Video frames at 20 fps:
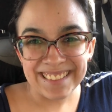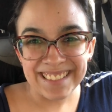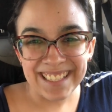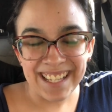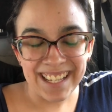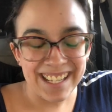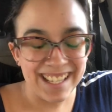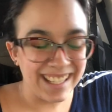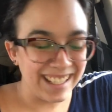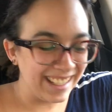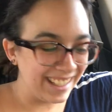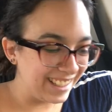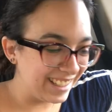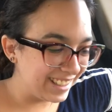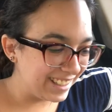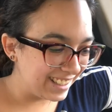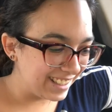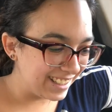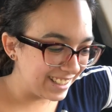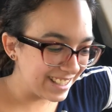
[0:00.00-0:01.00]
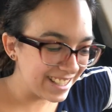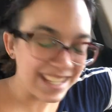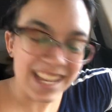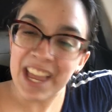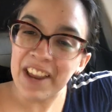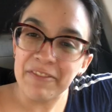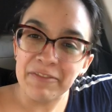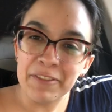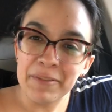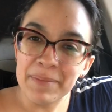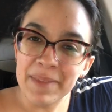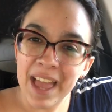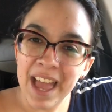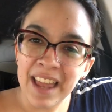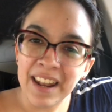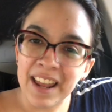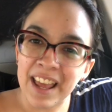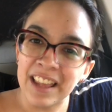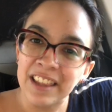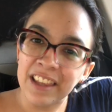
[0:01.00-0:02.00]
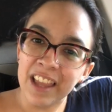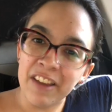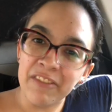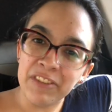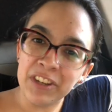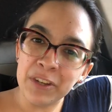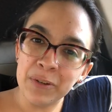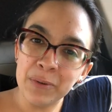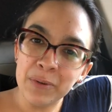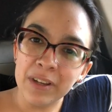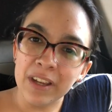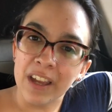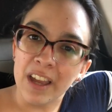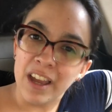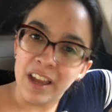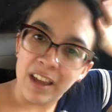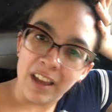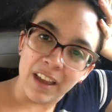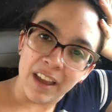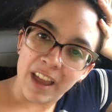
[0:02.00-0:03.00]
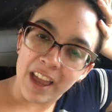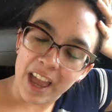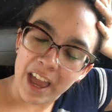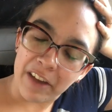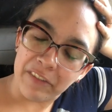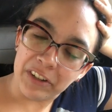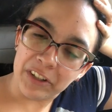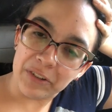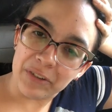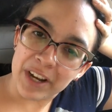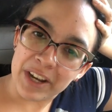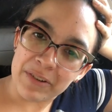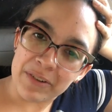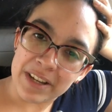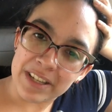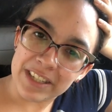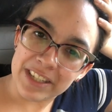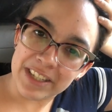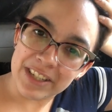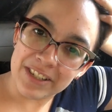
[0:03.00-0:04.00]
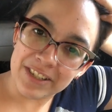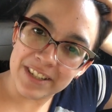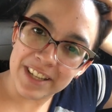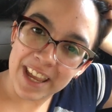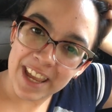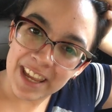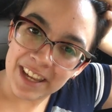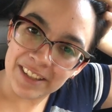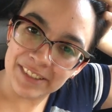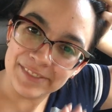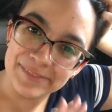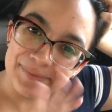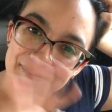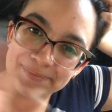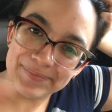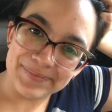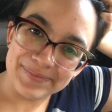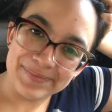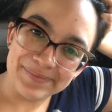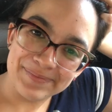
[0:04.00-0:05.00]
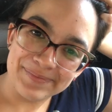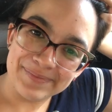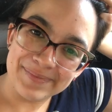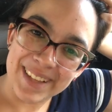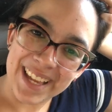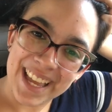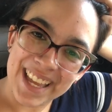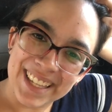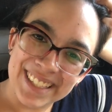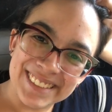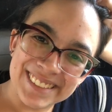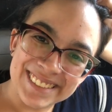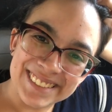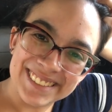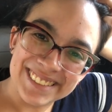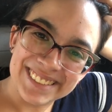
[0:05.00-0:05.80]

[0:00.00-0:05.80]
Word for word: Uh, aside from that, I love you. Have a great rest of your day. Bye.